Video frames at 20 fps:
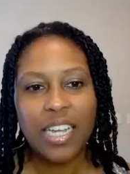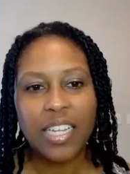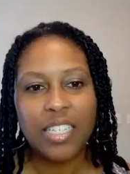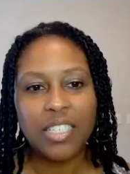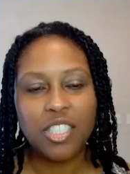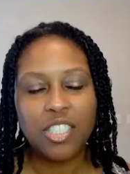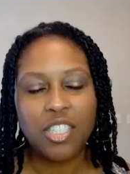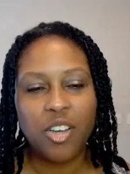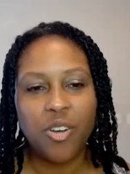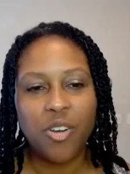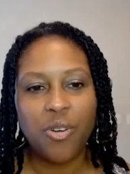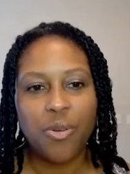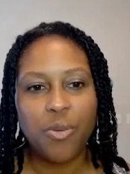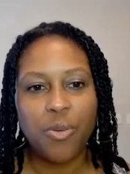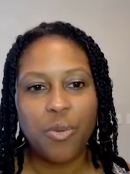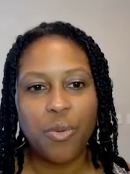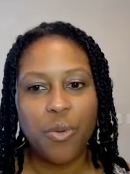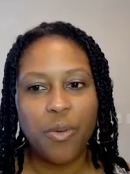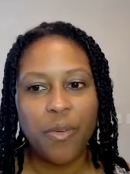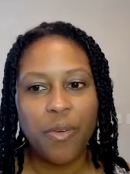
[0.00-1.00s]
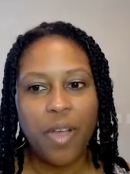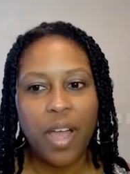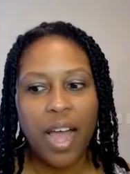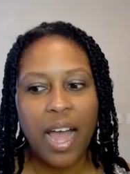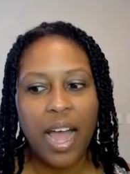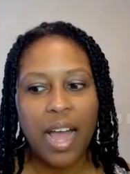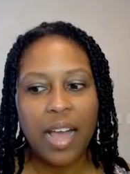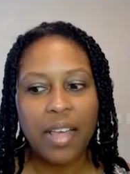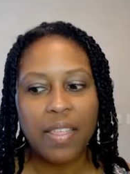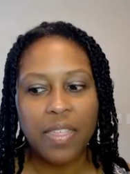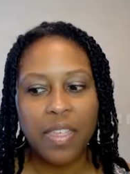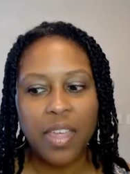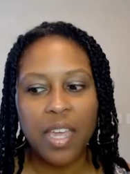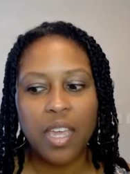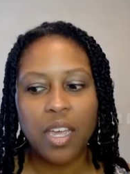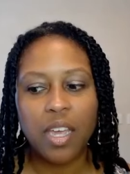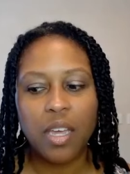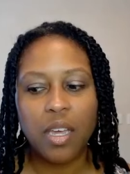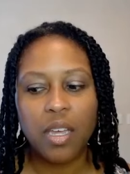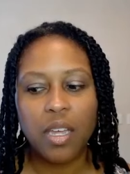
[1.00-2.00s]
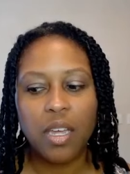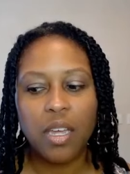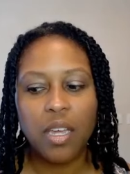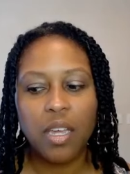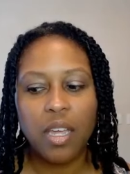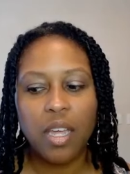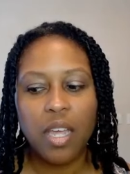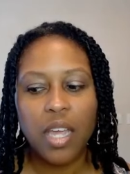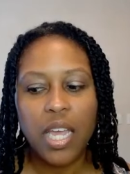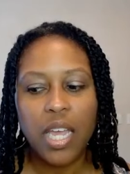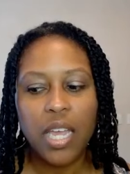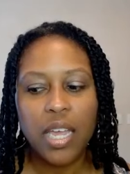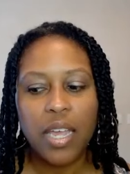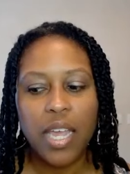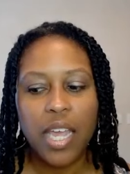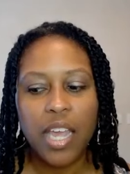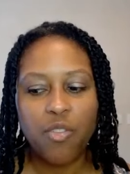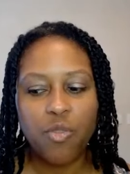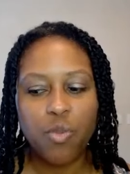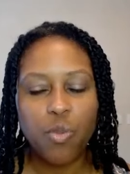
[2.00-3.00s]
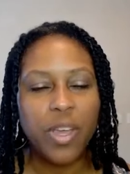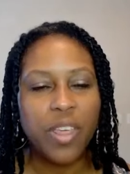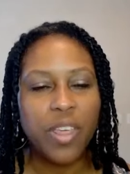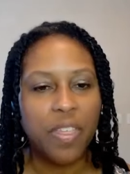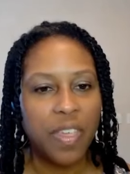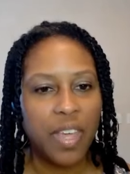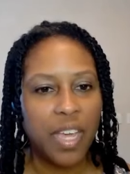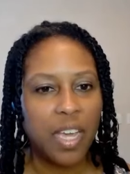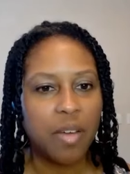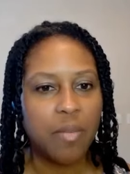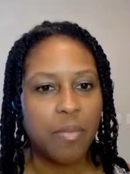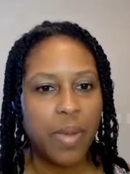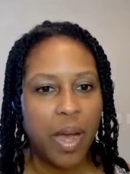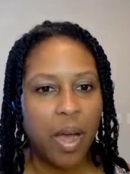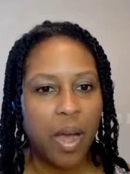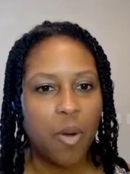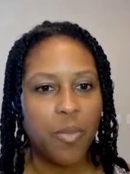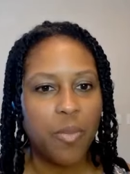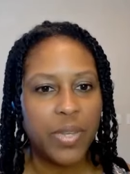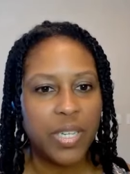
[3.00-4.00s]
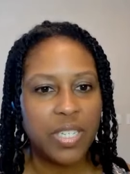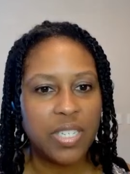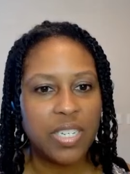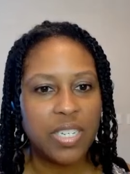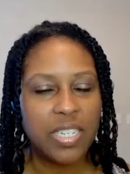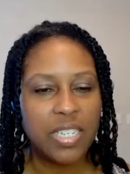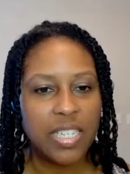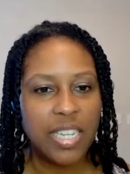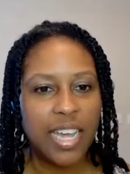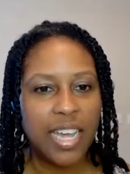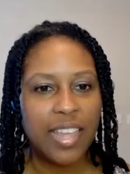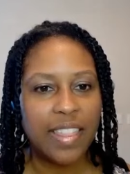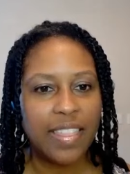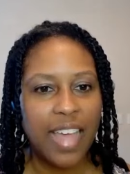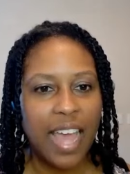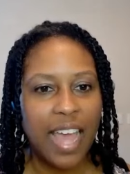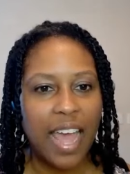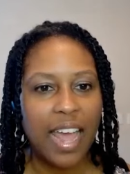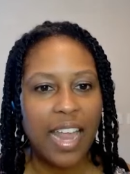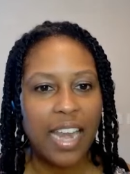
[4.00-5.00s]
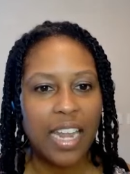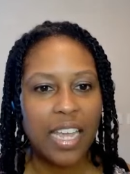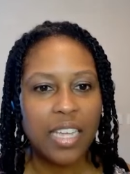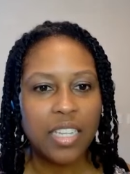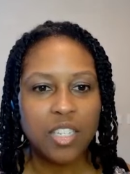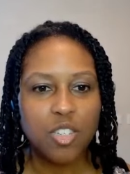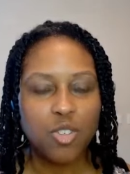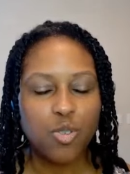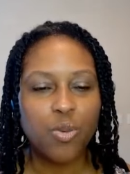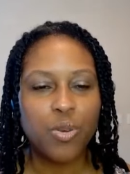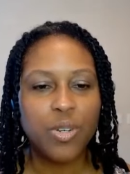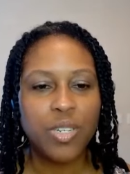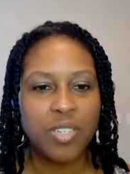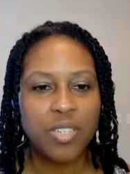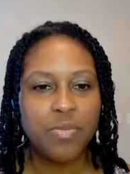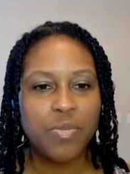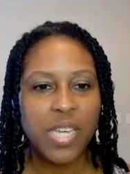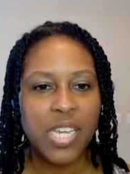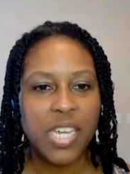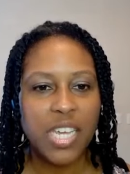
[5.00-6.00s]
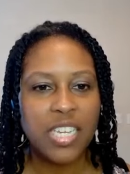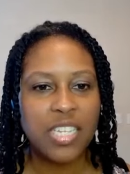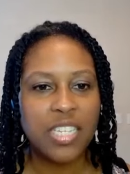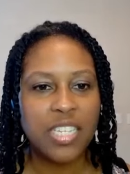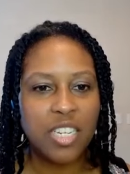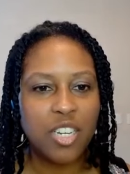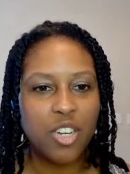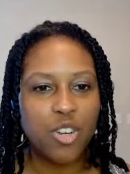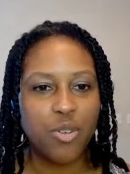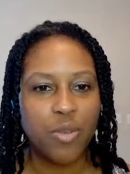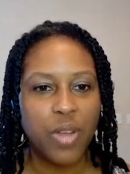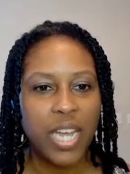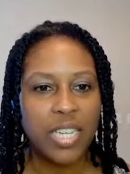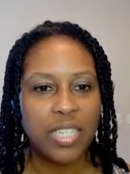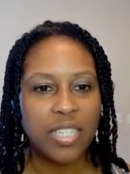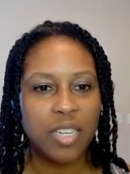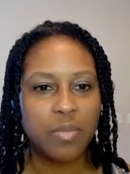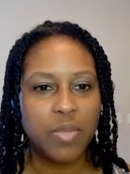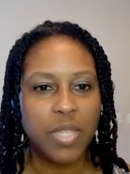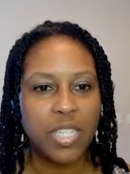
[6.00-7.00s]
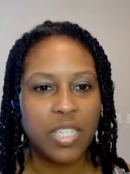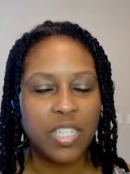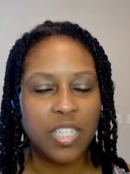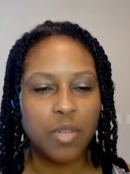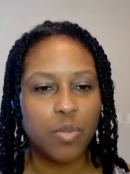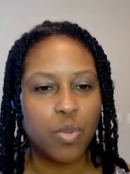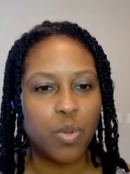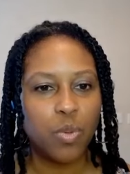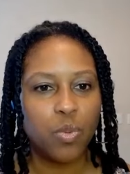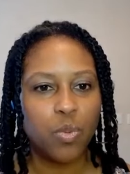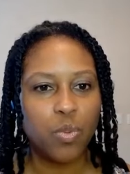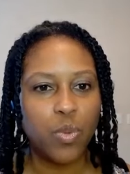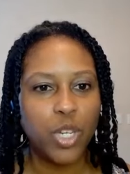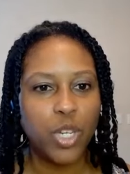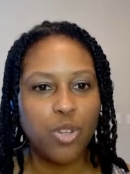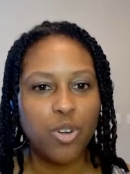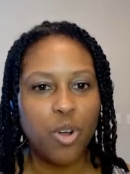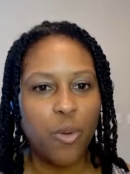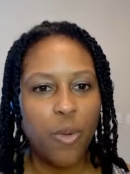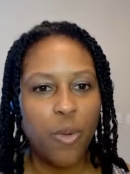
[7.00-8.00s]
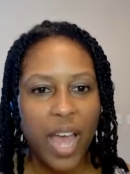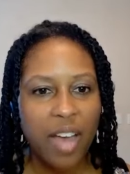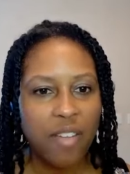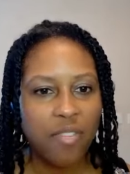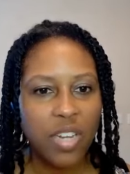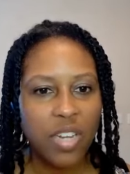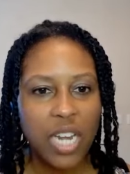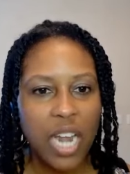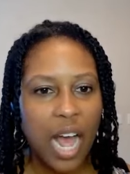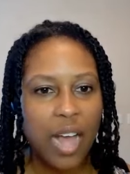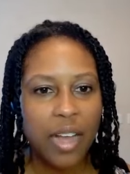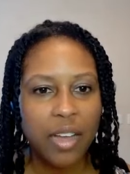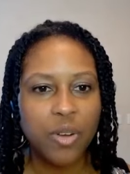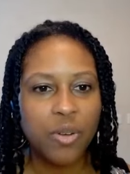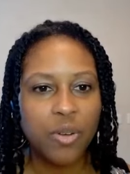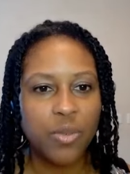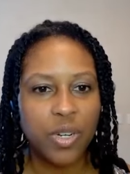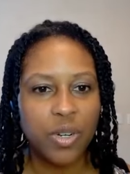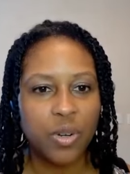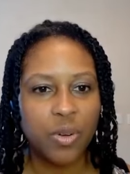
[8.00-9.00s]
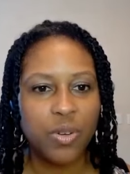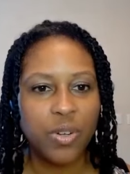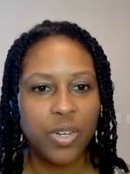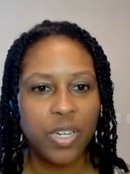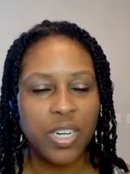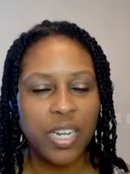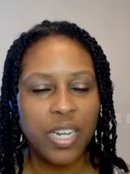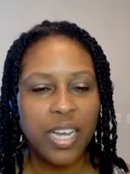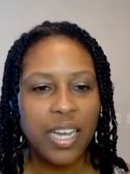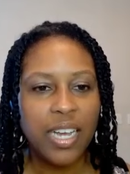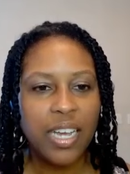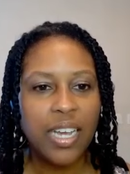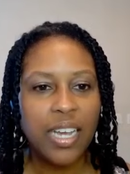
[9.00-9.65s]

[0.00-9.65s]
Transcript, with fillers: And so I think if we think about business like that, it's going to be easy to create something simple when you don't have a lot going on